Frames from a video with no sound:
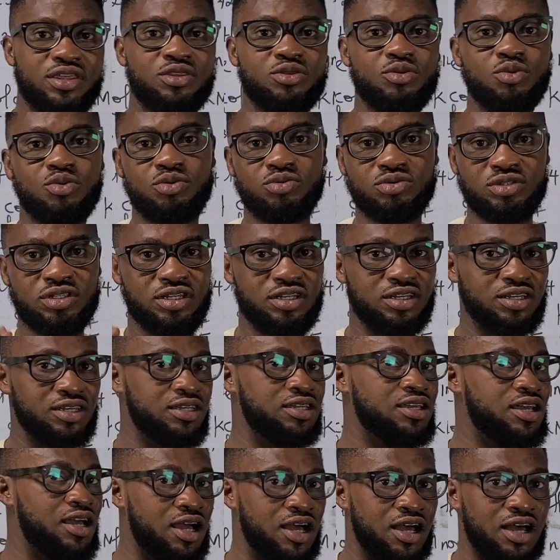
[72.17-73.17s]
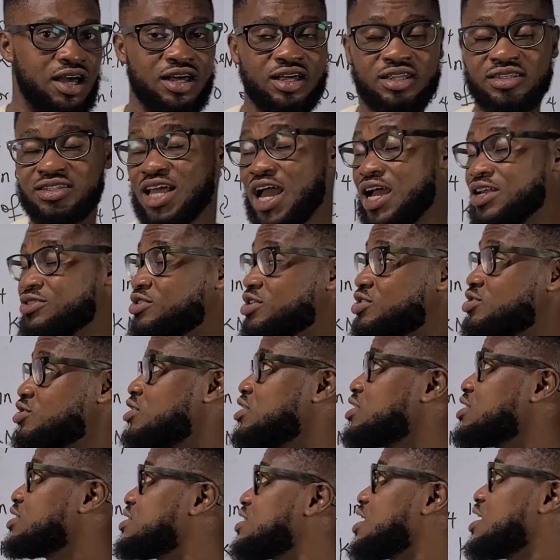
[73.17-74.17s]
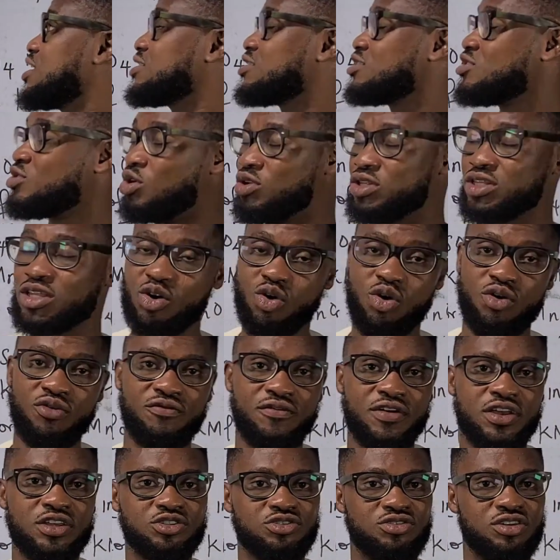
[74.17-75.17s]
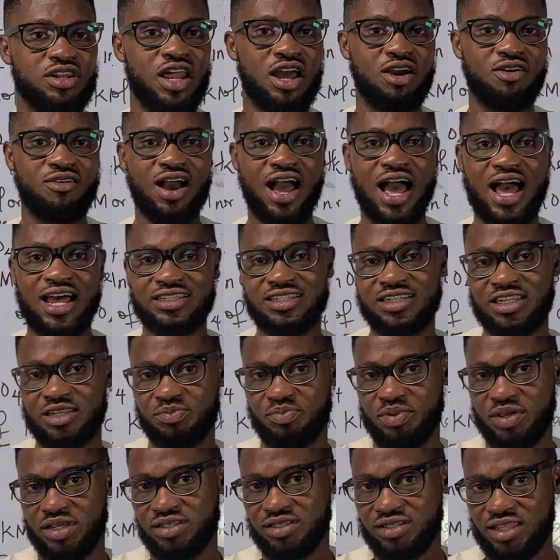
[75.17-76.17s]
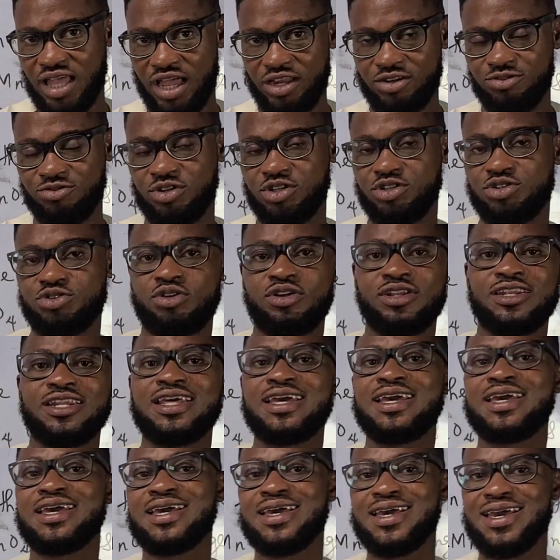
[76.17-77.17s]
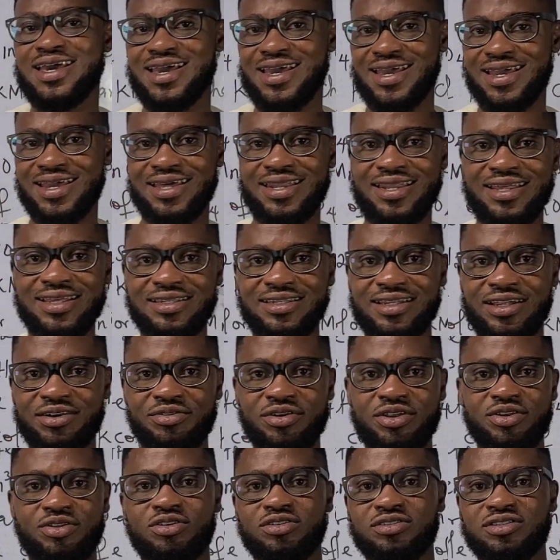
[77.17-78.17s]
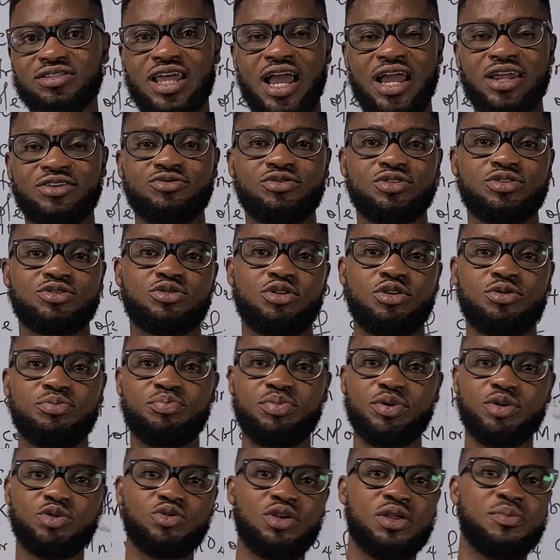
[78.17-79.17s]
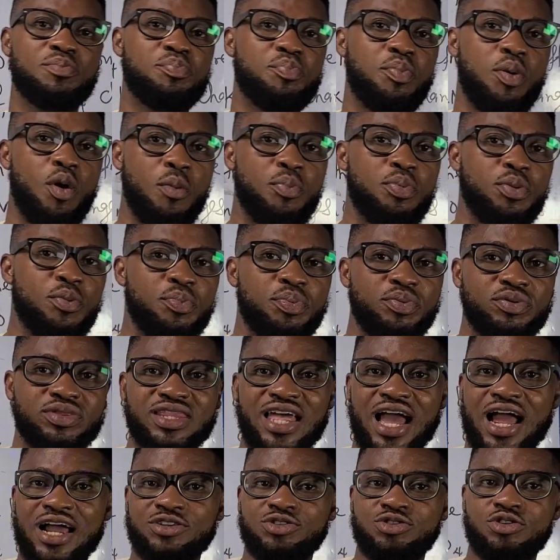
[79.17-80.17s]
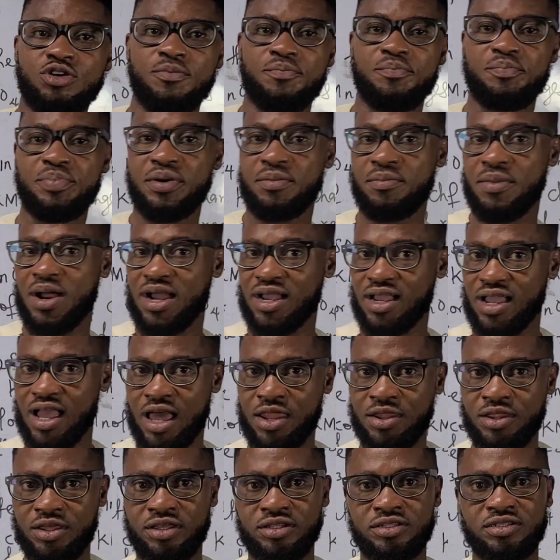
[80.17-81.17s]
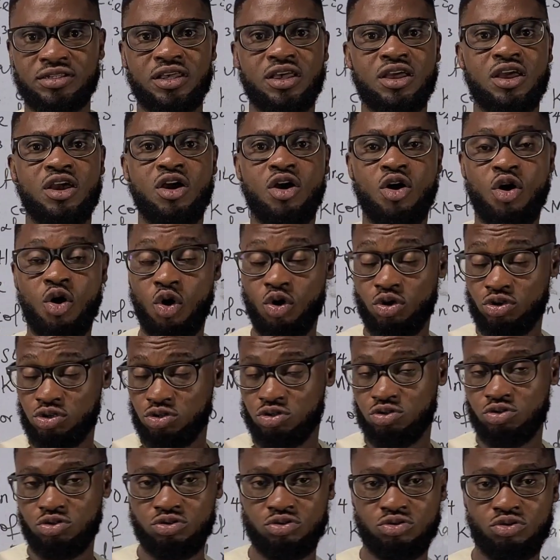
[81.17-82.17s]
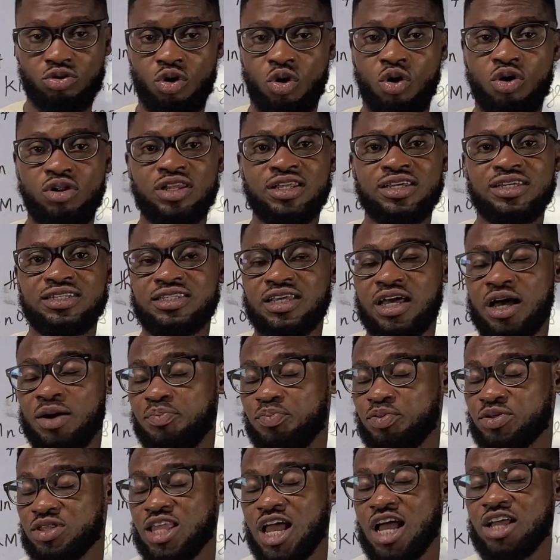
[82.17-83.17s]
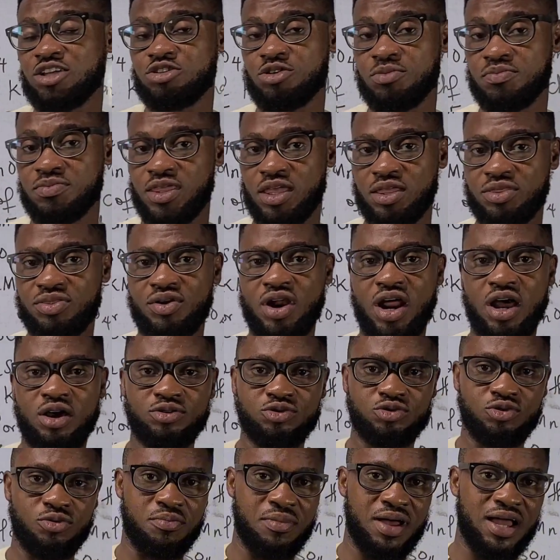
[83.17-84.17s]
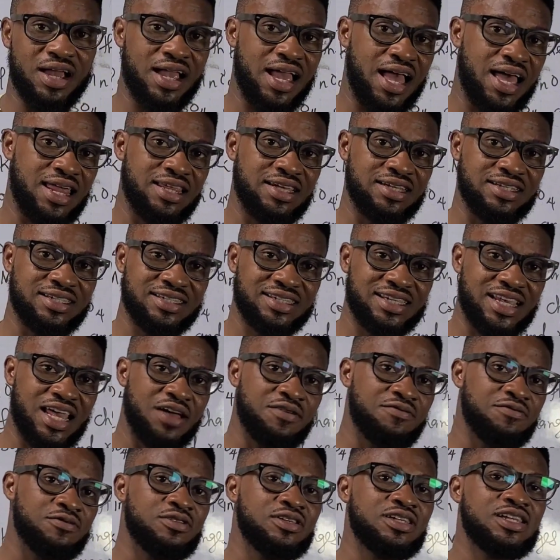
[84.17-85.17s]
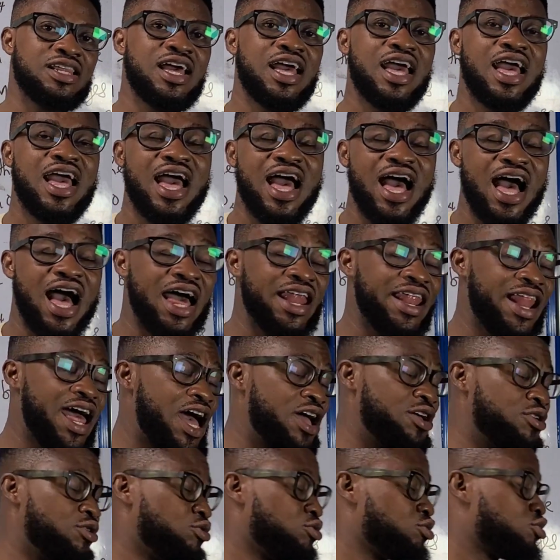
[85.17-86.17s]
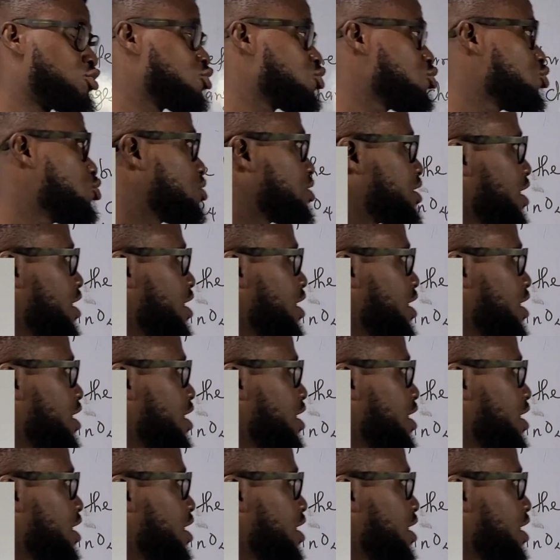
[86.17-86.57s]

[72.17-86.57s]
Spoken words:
know, the titration this year is not the conventional acid-based titration. It is a redox titration between purple potassium permanganate, or you call it potassium tetrahydromanganate 7, and iron 2